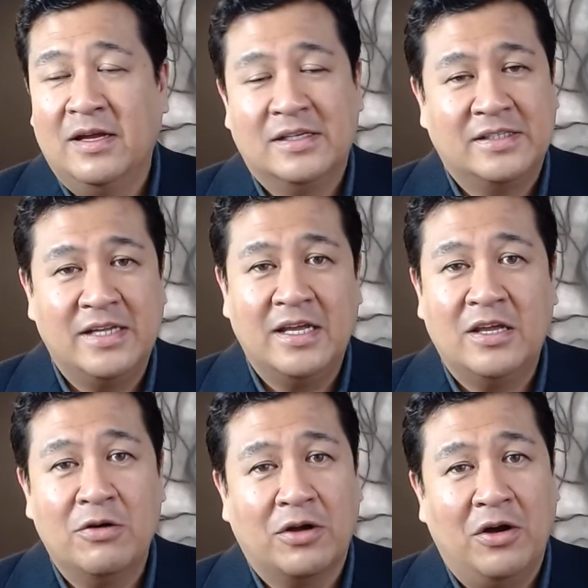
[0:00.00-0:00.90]
seek
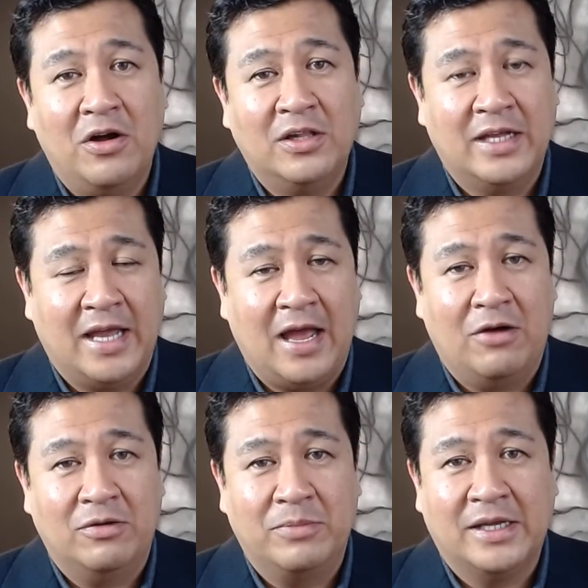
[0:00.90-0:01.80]
your colleague out,
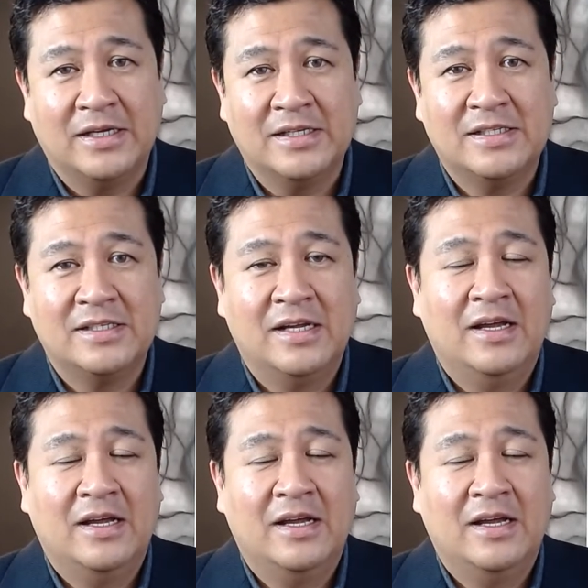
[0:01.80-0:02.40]
because